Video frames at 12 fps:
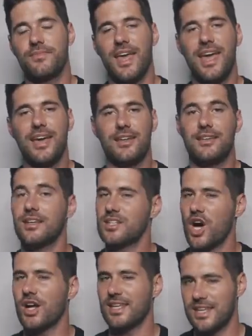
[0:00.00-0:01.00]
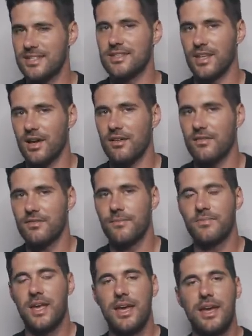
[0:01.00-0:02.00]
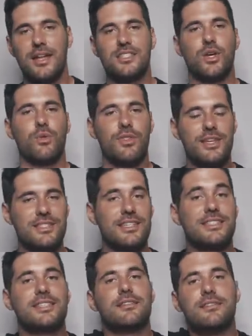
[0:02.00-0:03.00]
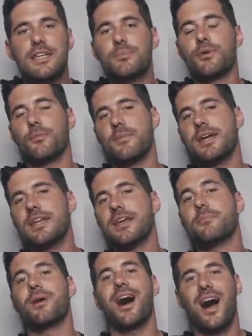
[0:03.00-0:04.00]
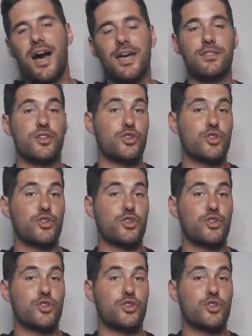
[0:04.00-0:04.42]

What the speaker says: And God is love. And so this is the deeper meaning behind the